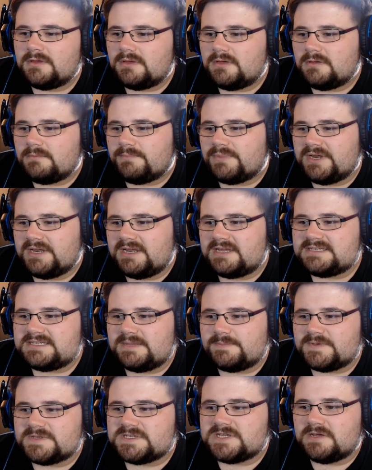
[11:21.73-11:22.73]
But in this
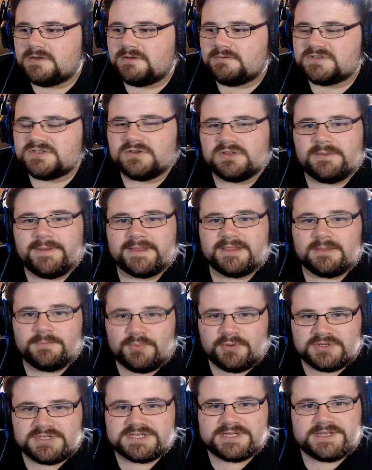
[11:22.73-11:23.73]
episode, it was all about the
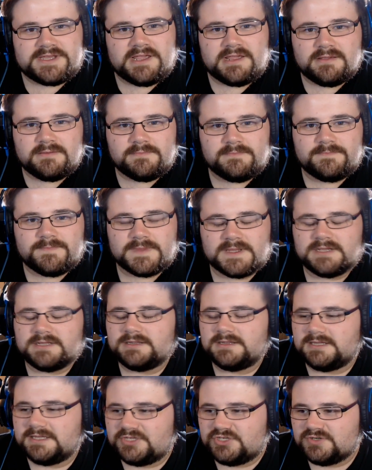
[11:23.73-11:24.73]
pussy.
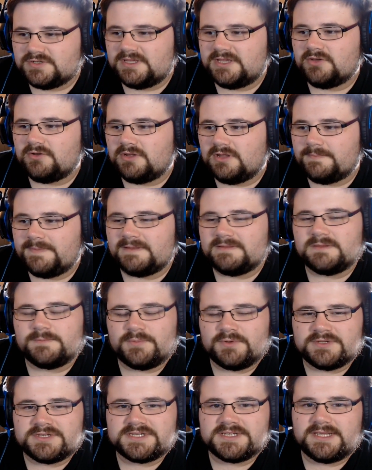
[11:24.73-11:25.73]
Literally all about the
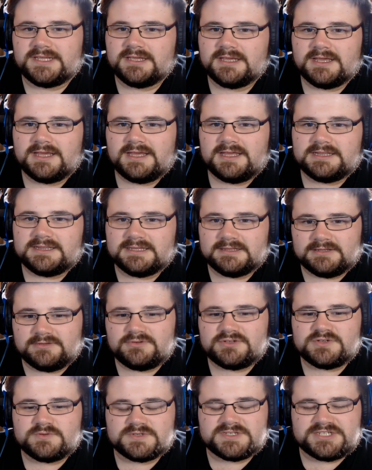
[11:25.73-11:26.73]
pussy.
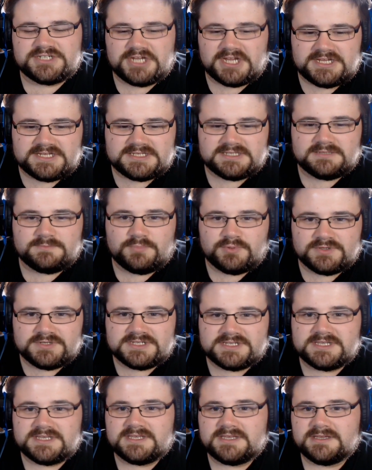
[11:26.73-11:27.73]
Lelouch was chasing the
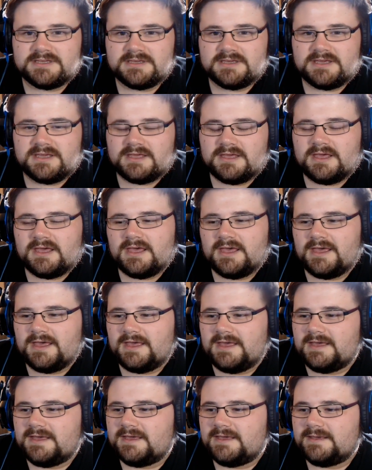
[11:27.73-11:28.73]
pussy.
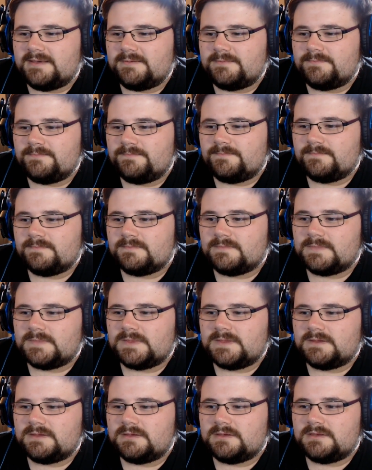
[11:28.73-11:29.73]
And
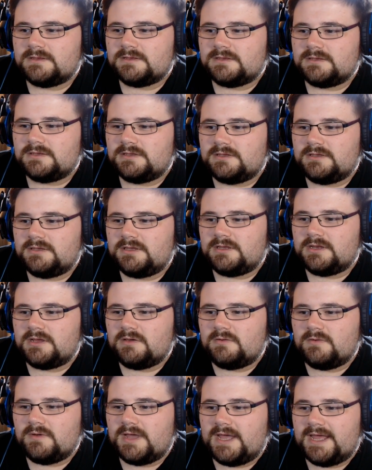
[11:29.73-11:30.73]

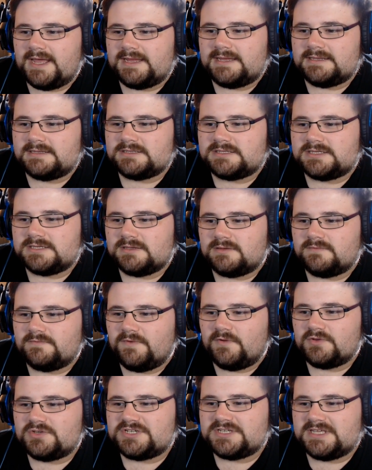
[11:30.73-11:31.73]

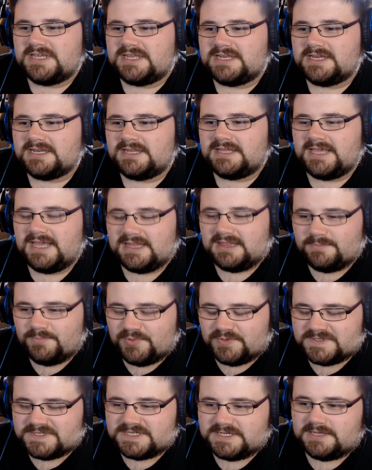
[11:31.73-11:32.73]
unfortunately, he didn't get the
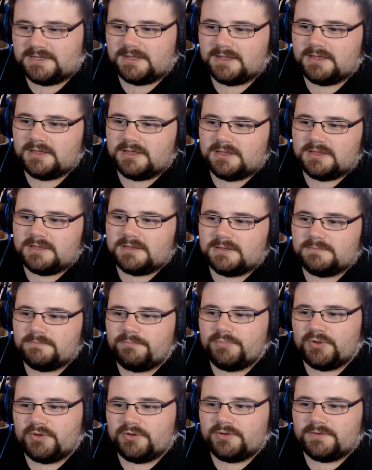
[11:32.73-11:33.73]
pussy.
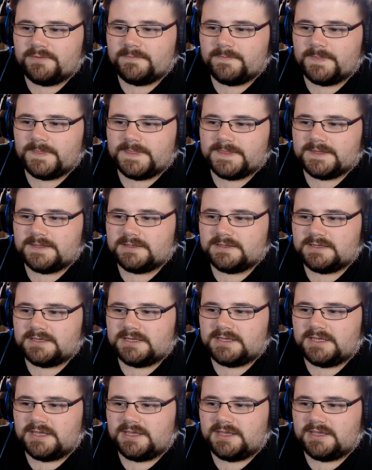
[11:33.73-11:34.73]
But
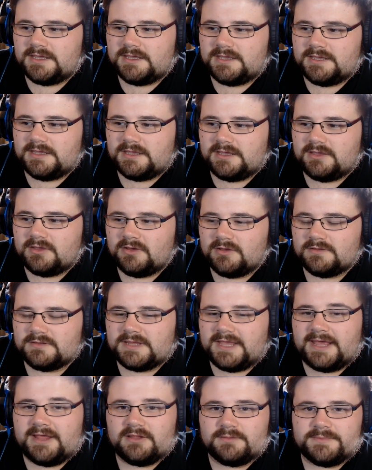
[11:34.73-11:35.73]
he got
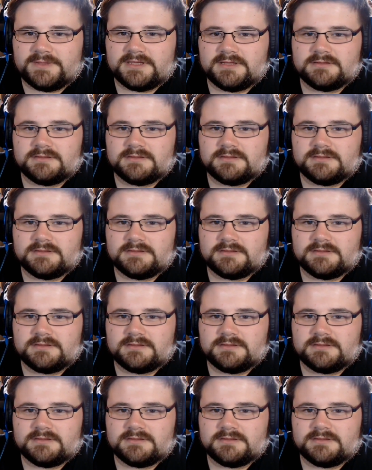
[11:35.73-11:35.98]
the helmet.